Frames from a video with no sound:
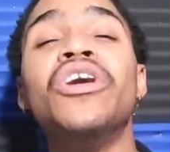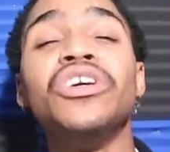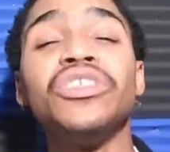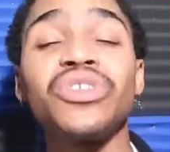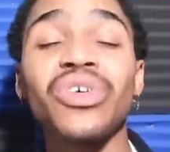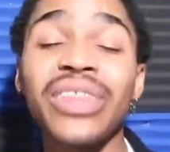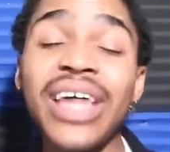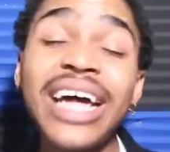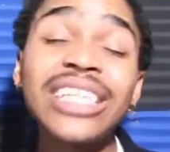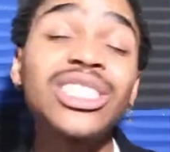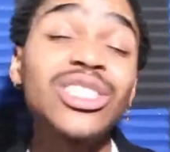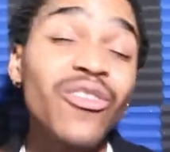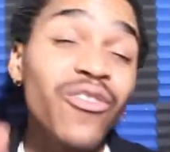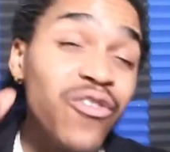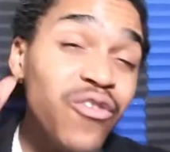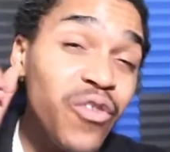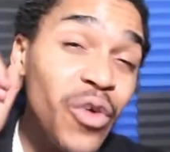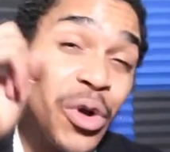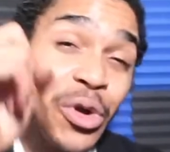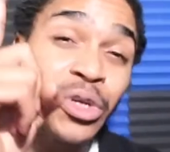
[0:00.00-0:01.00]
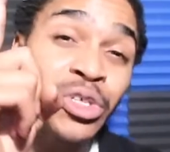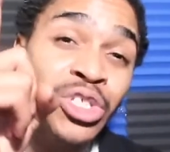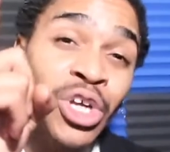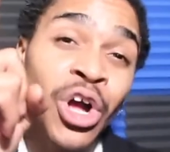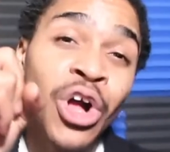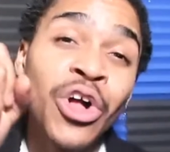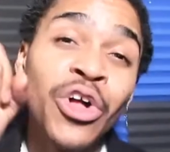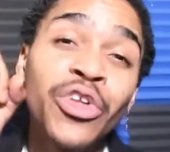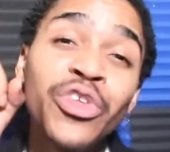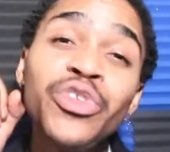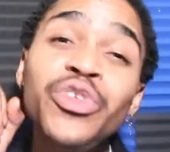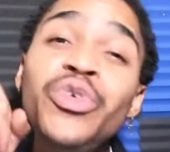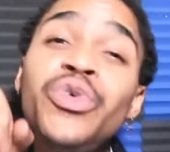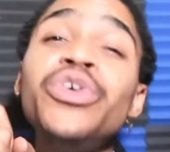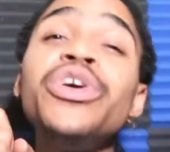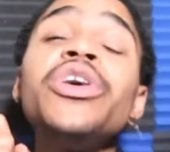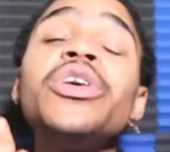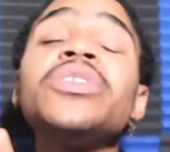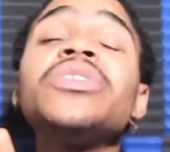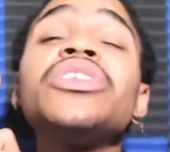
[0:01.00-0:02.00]
So that's the first New
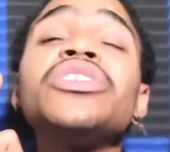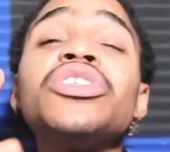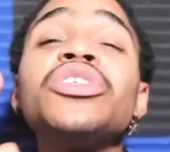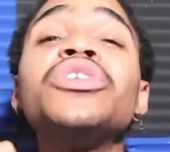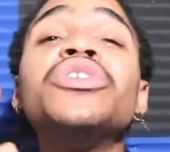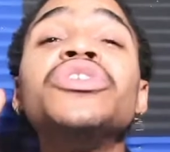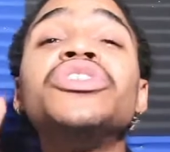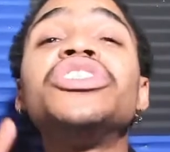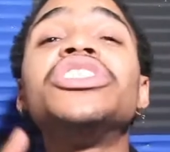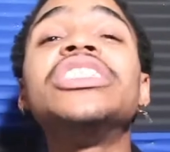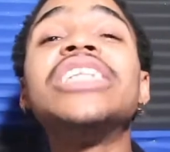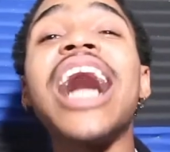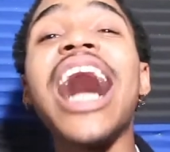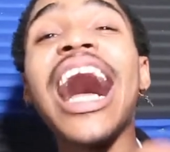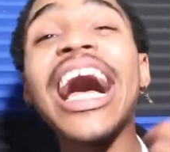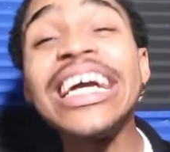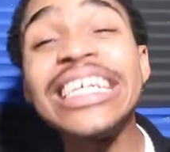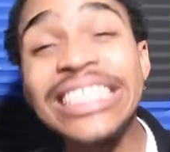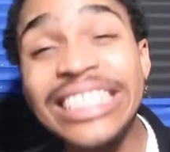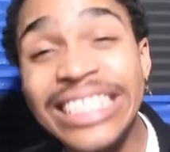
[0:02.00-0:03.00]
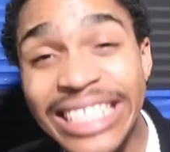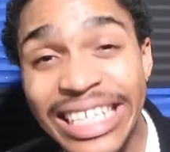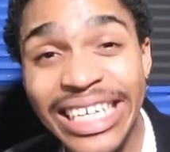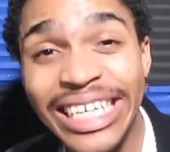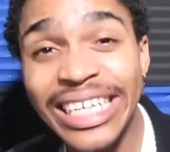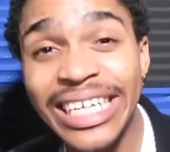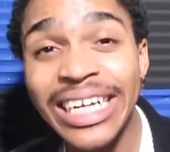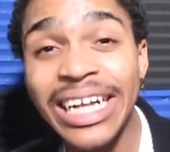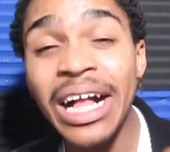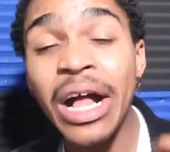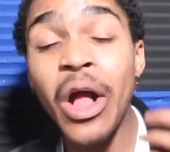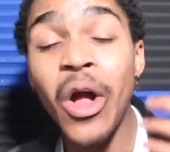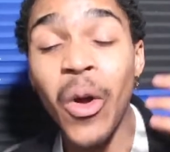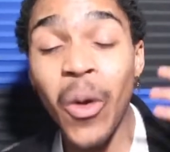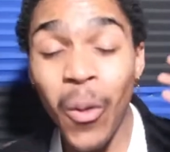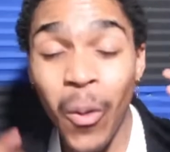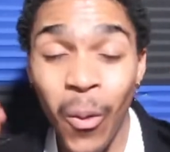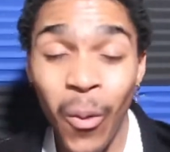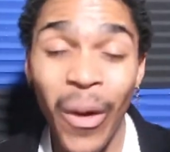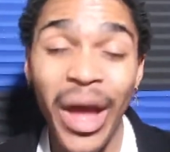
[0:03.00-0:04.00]
Year's resolution idea,
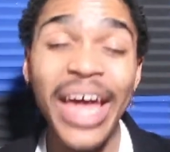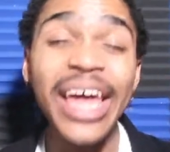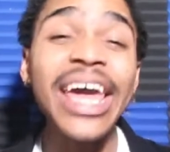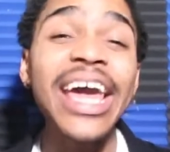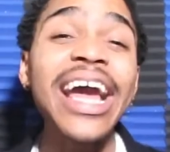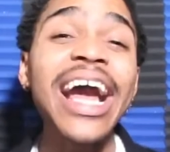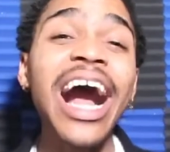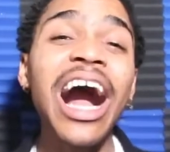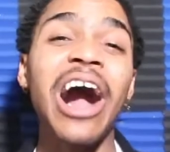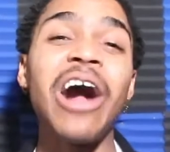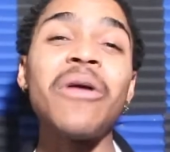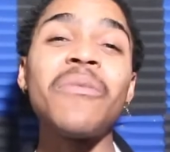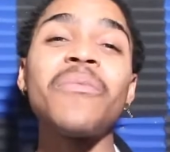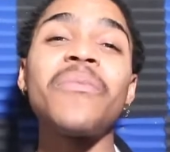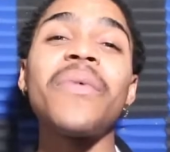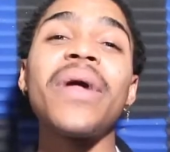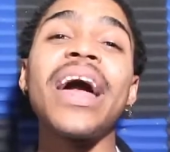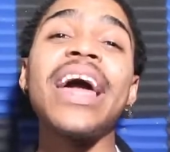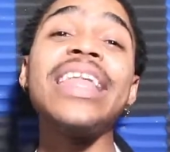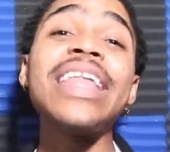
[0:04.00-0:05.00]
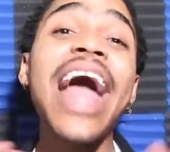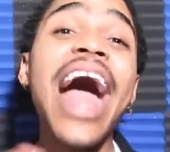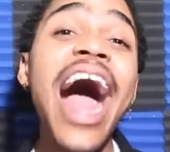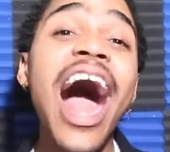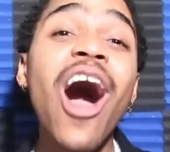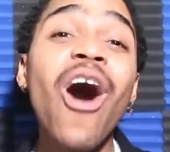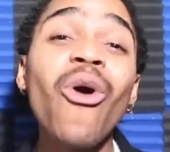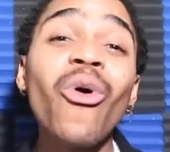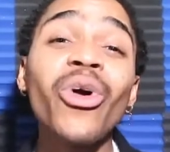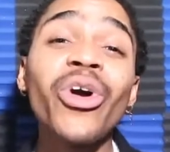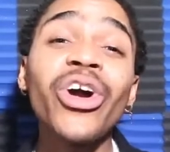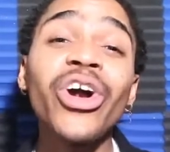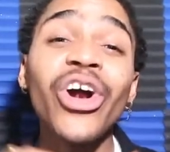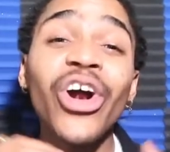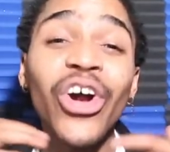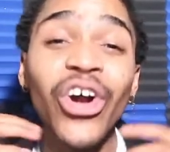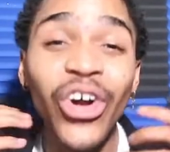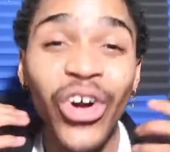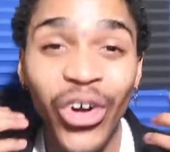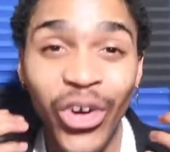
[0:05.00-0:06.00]
waking up an hour
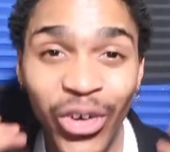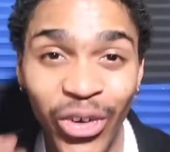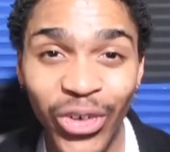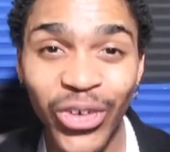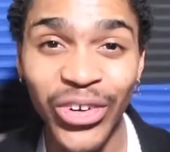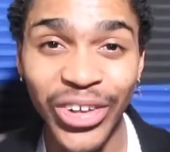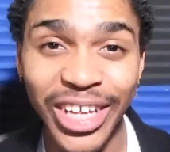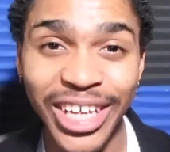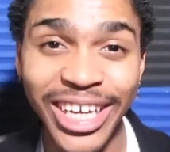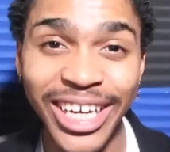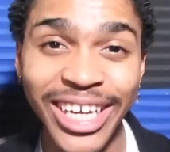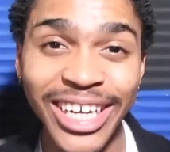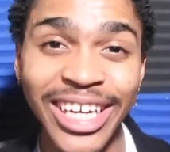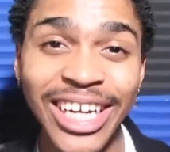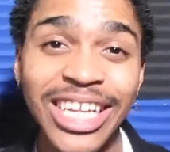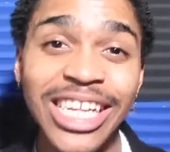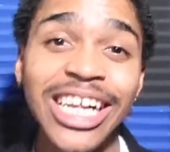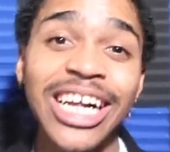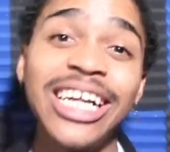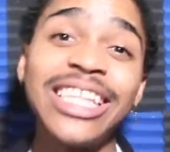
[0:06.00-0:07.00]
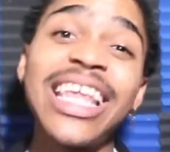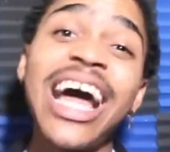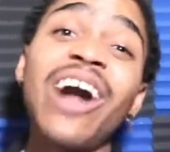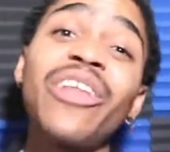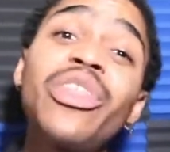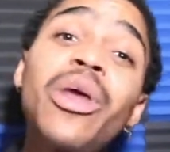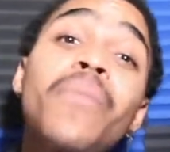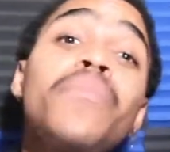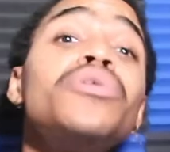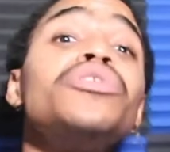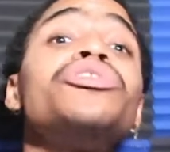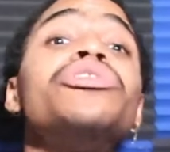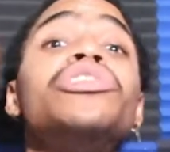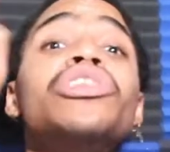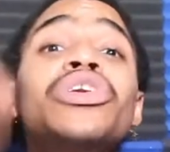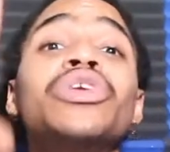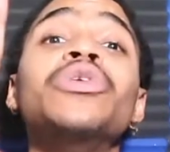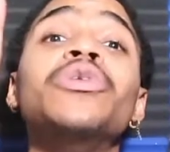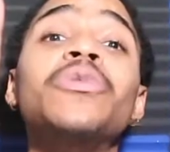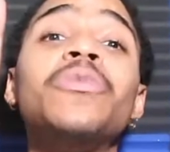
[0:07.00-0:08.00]
early. And now number
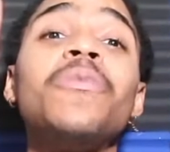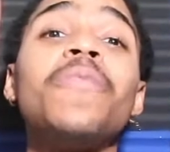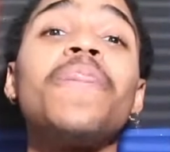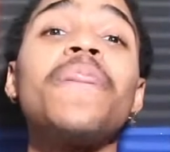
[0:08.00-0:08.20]
2